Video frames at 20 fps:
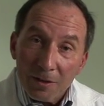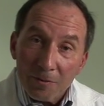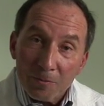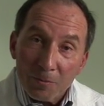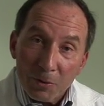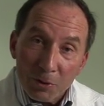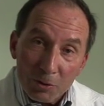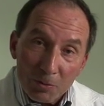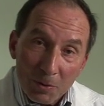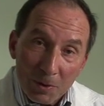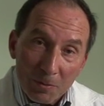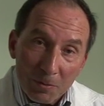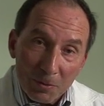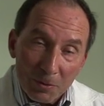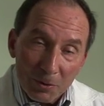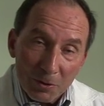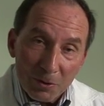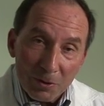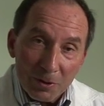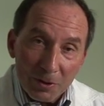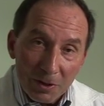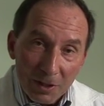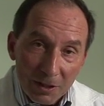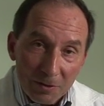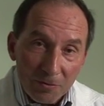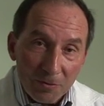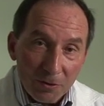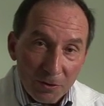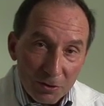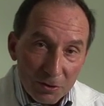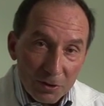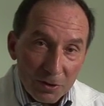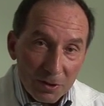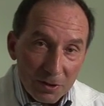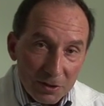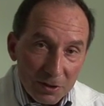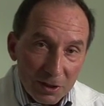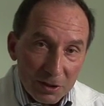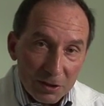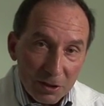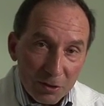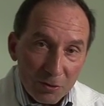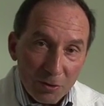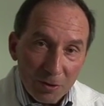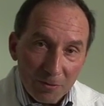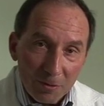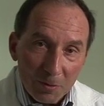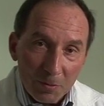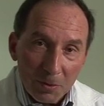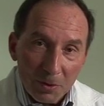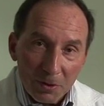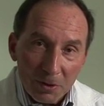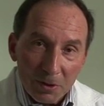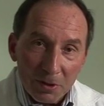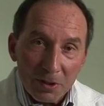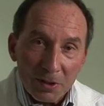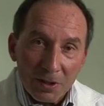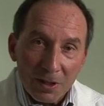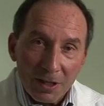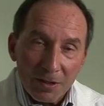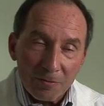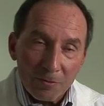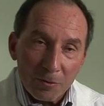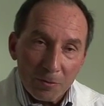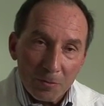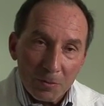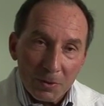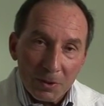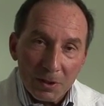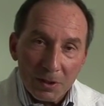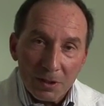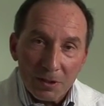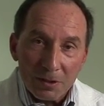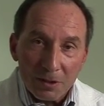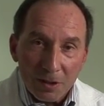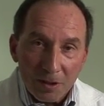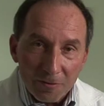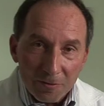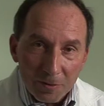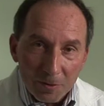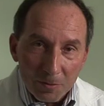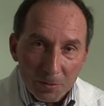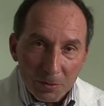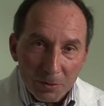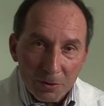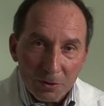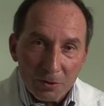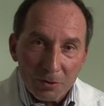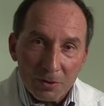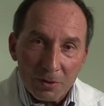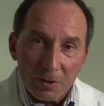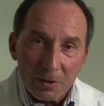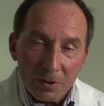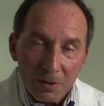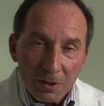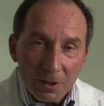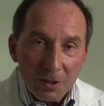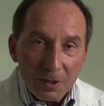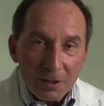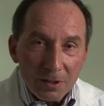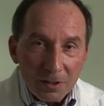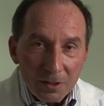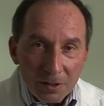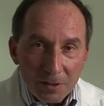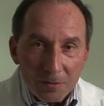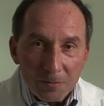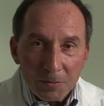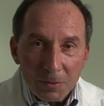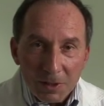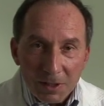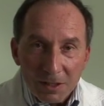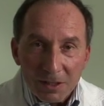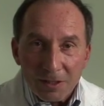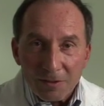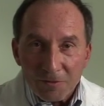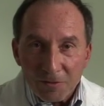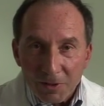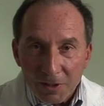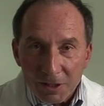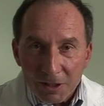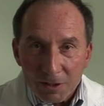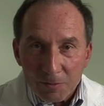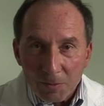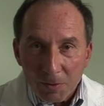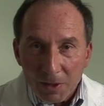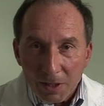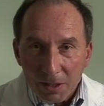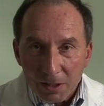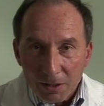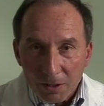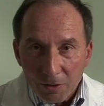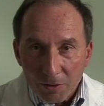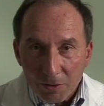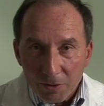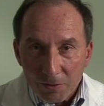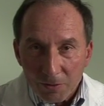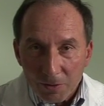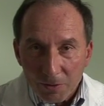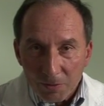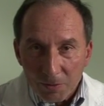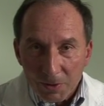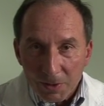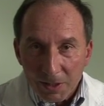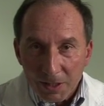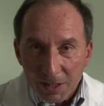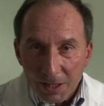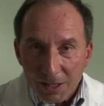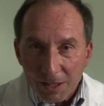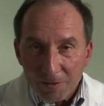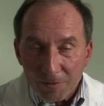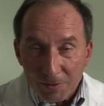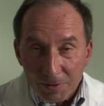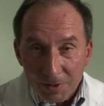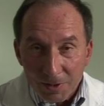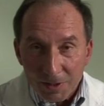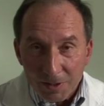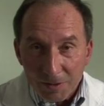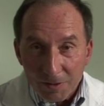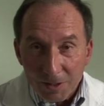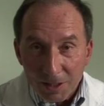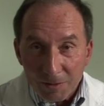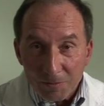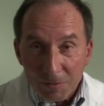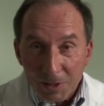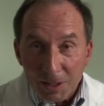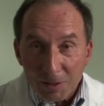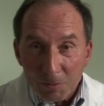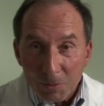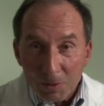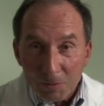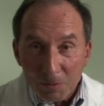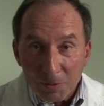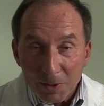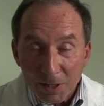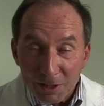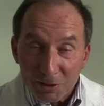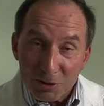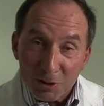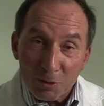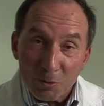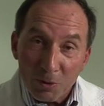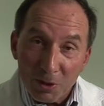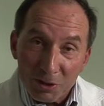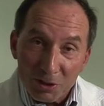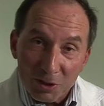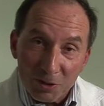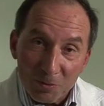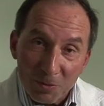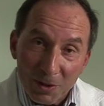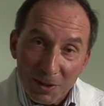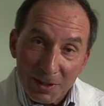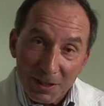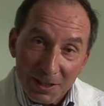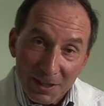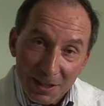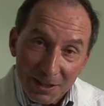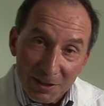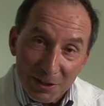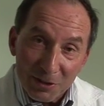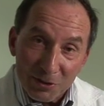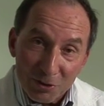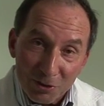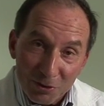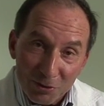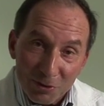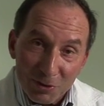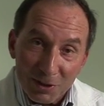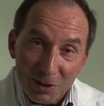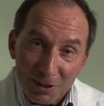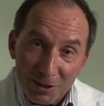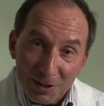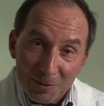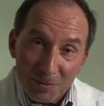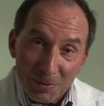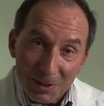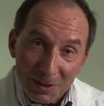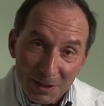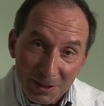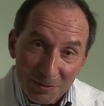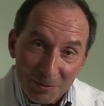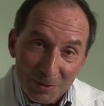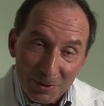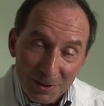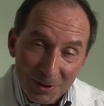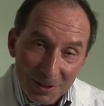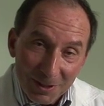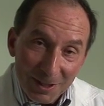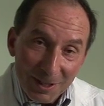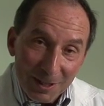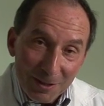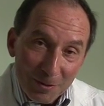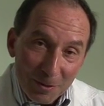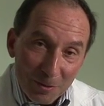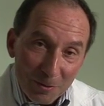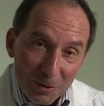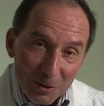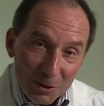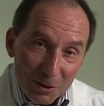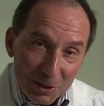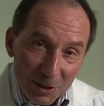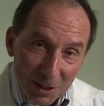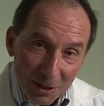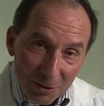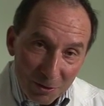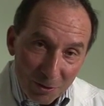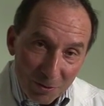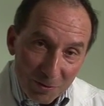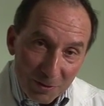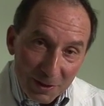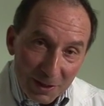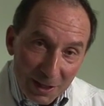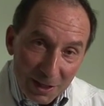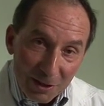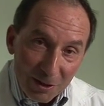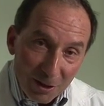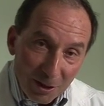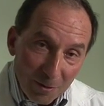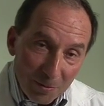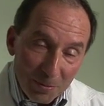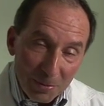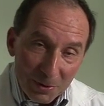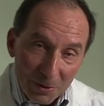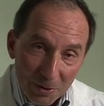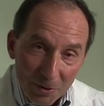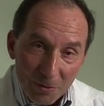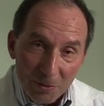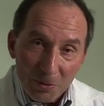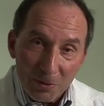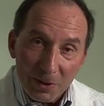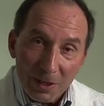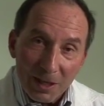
Most people during that first 6 to 12 week period of time will be uncomfortable and be inconvenienced by going through the rehab, and many people actually question why they had the surgery done to begin with. But once you get over that hump and through